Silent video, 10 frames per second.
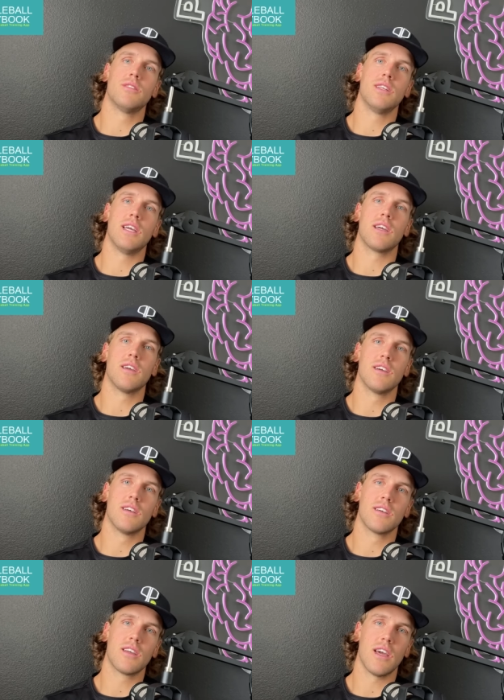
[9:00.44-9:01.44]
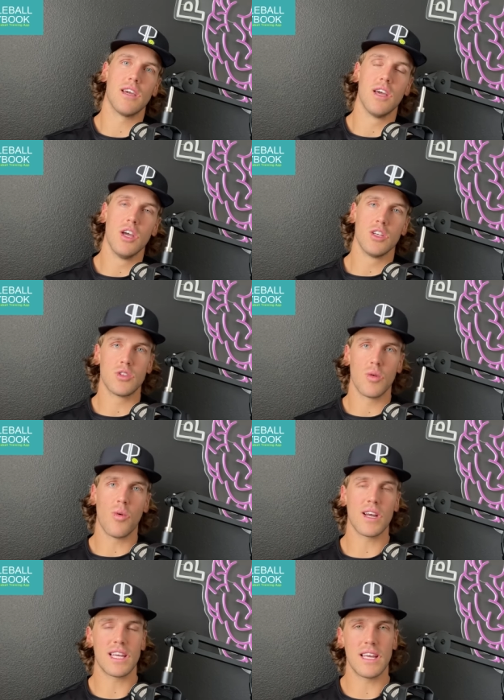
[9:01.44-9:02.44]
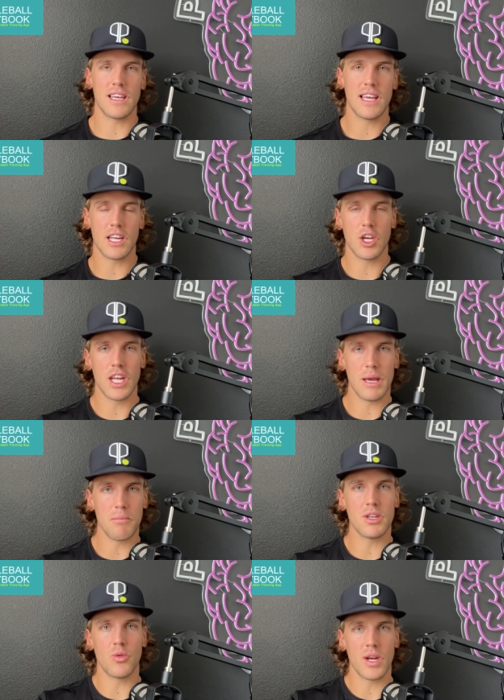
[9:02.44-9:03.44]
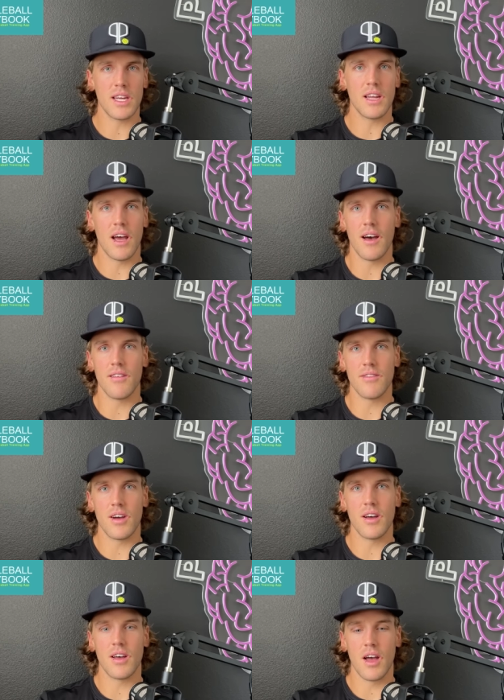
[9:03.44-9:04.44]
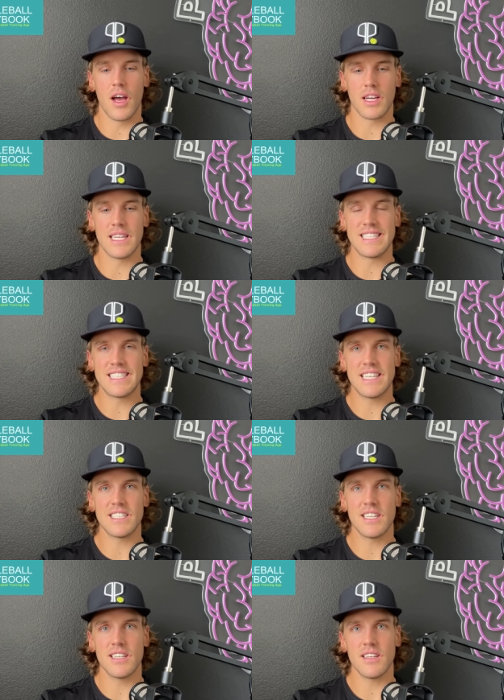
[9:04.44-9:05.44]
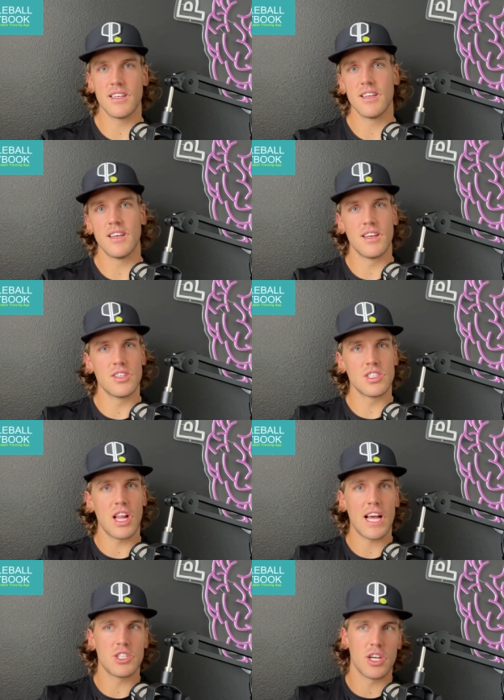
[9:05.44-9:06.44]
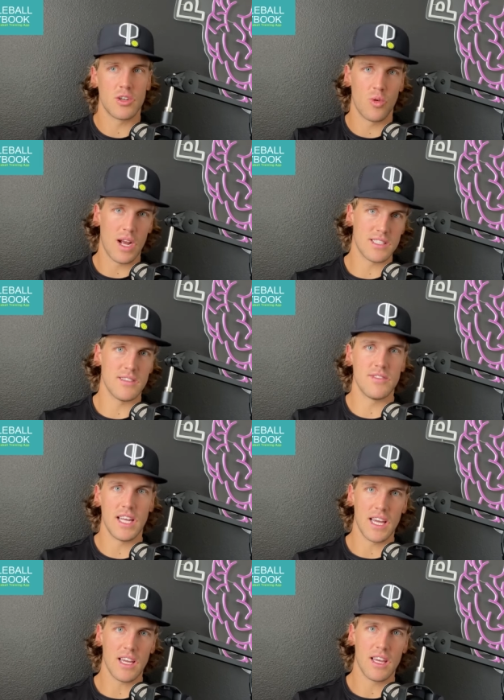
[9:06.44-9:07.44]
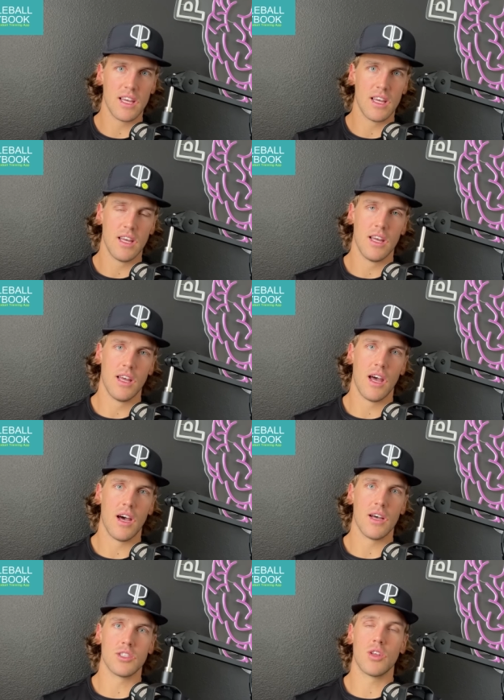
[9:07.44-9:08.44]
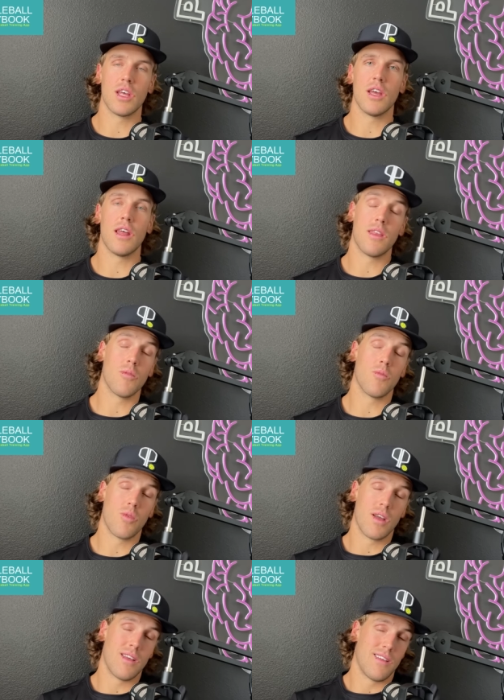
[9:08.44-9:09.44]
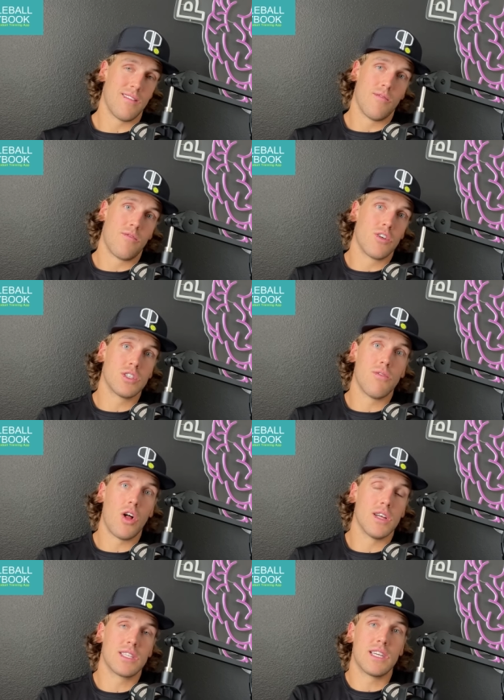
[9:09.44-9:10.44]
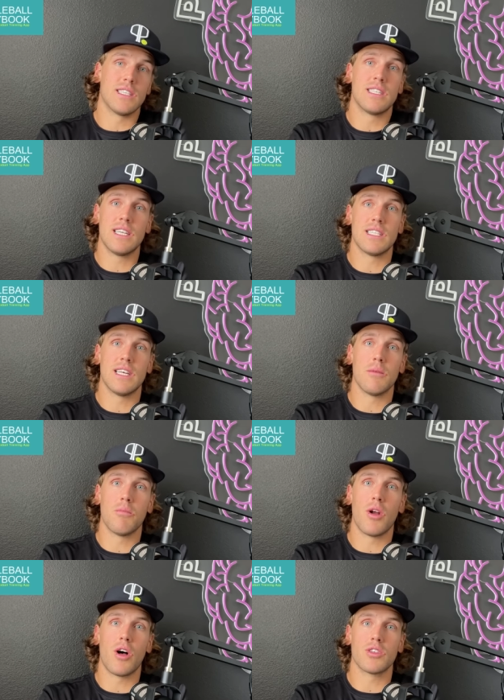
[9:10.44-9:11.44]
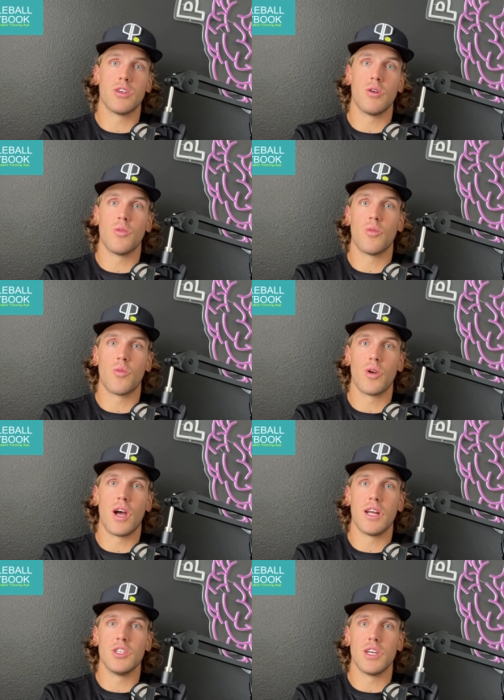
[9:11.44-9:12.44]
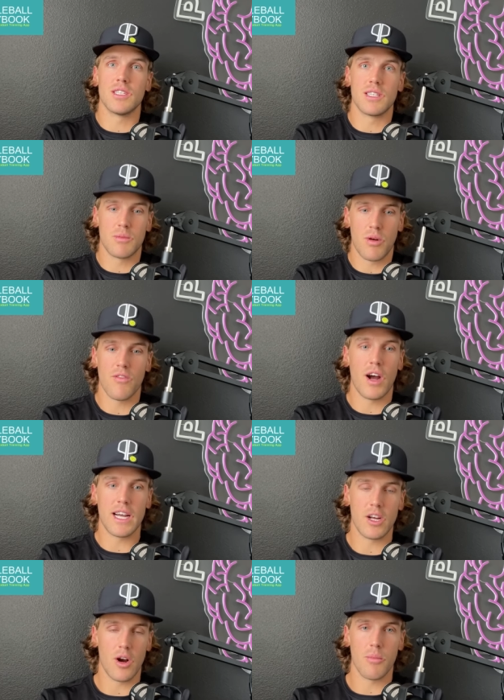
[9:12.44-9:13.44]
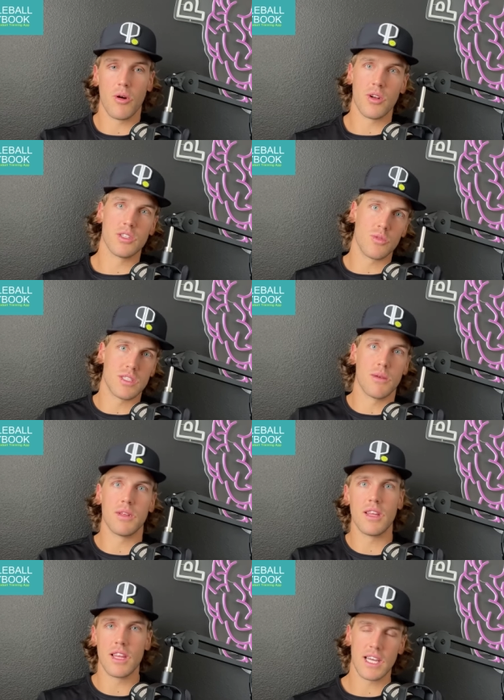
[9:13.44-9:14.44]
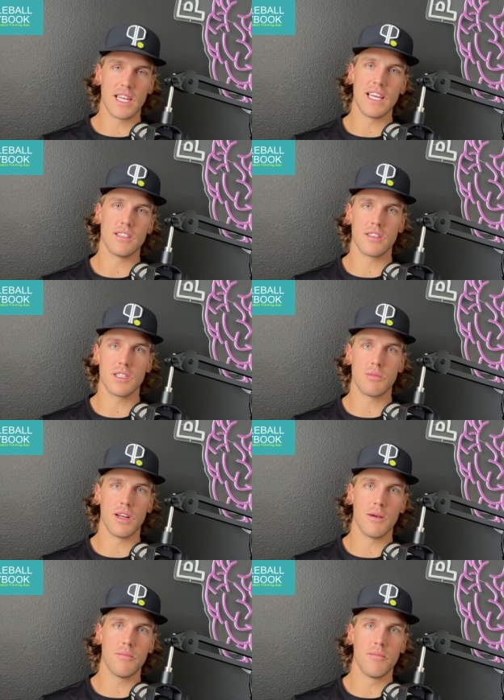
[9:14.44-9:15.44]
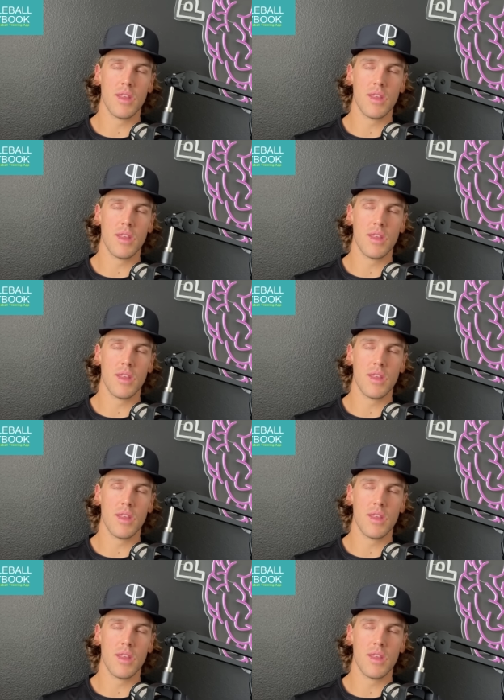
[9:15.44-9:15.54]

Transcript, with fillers: to dink. Okay, so we want to get a good in between of a consistent slash aggressive dink uh, so that, that first of all, it's consistent, but also we're not just providing our opponents with something that they can easily speed up.